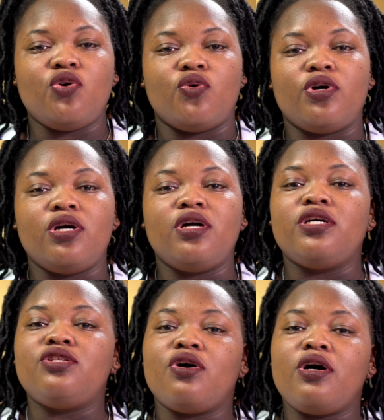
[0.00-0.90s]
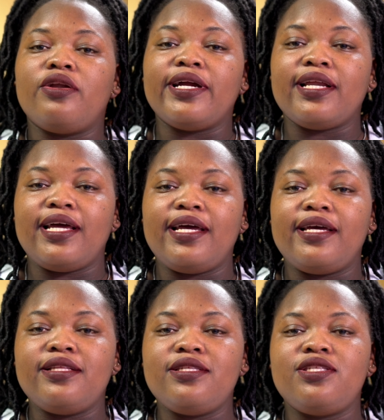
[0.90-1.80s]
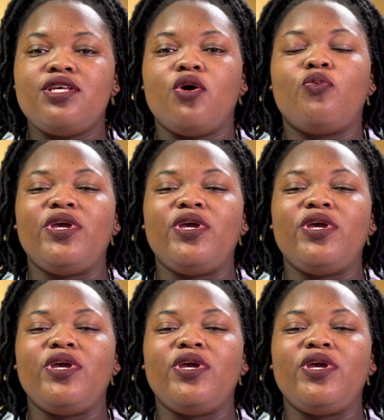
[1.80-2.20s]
So, to all our clients,